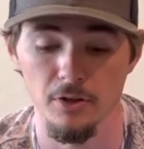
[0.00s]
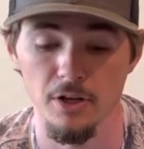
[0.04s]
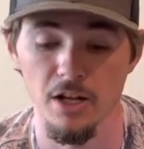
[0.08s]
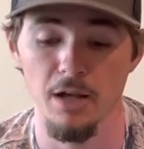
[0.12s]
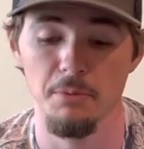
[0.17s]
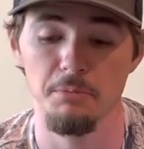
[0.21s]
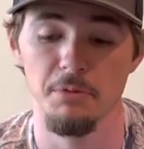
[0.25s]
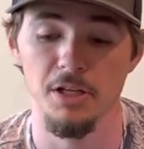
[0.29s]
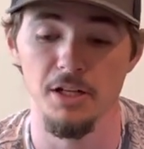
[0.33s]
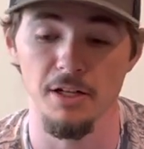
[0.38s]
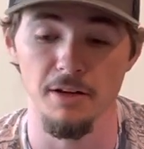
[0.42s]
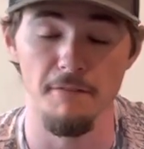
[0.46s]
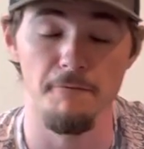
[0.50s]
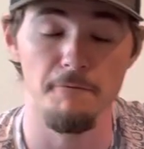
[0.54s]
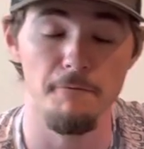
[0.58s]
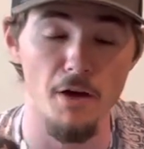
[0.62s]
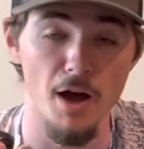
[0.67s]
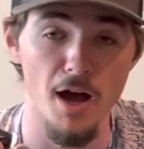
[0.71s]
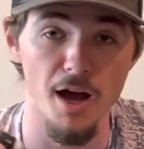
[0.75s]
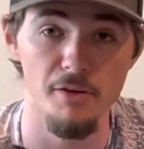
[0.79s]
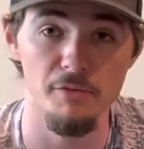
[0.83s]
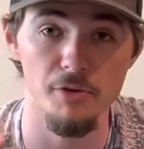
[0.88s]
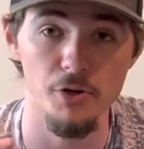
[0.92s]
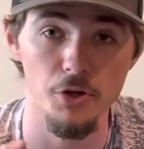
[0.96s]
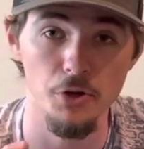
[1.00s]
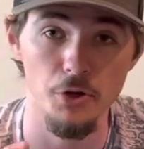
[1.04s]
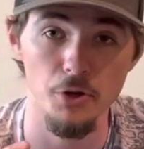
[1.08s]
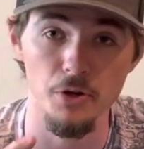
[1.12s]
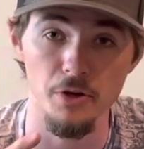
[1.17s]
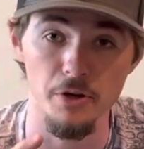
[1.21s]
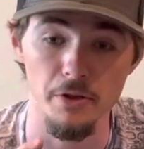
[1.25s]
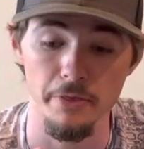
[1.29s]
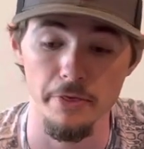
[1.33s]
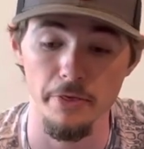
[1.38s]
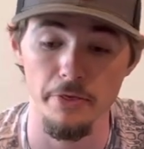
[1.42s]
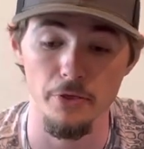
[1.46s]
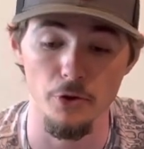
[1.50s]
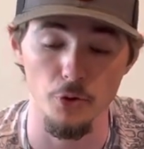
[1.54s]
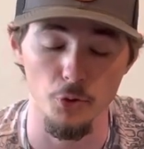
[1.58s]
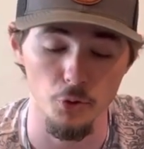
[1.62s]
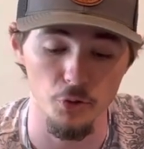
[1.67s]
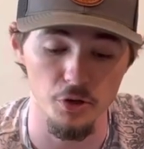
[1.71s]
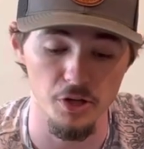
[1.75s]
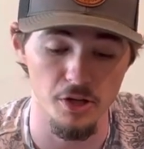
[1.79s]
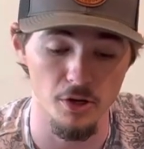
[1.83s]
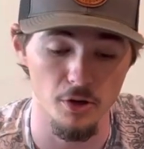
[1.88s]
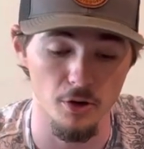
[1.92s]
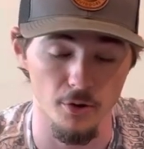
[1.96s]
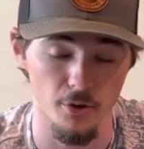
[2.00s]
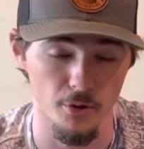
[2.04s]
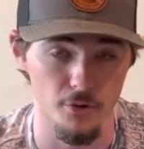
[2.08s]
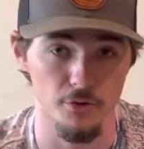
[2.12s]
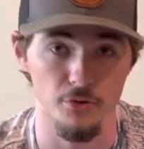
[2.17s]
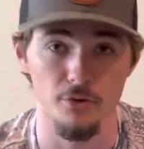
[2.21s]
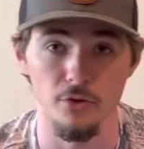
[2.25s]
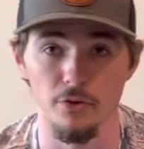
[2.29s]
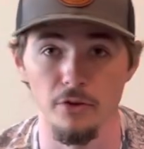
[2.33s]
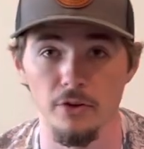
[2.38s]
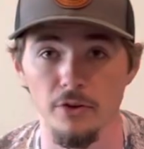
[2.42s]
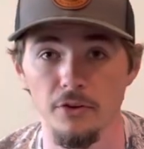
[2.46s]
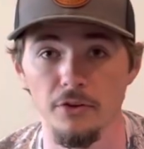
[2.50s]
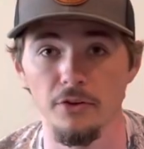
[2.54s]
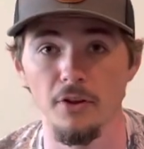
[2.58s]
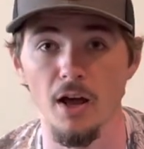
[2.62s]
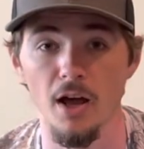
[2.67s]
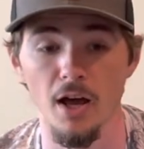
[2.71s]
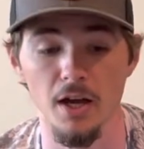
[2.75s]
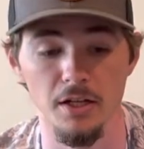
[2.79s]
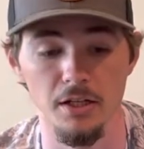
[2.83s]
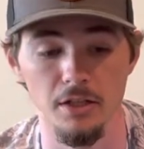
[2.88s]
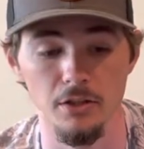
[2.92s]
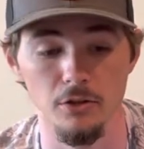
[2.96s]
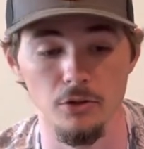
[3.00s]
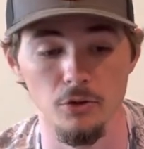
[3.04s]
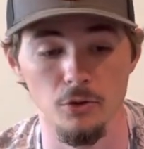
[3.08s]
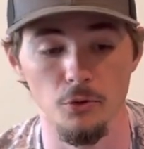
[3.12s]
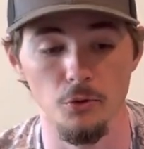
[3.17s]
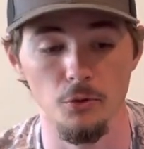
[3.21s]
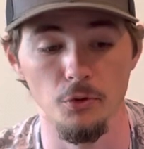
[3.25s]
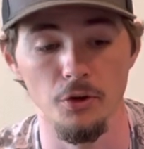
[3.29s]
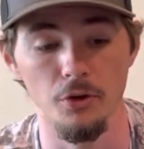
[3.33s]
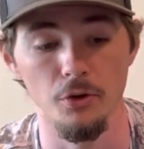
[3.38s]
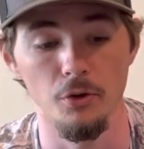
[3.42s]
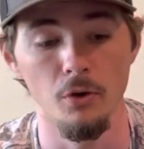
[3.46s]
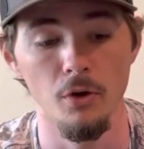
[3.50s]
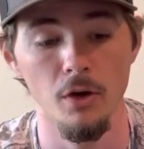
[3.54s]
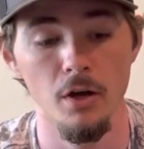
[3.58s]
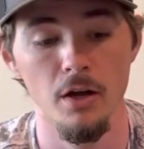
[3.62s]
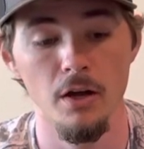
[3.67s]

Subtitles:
I'm getting 530 yards on this tiny little reel.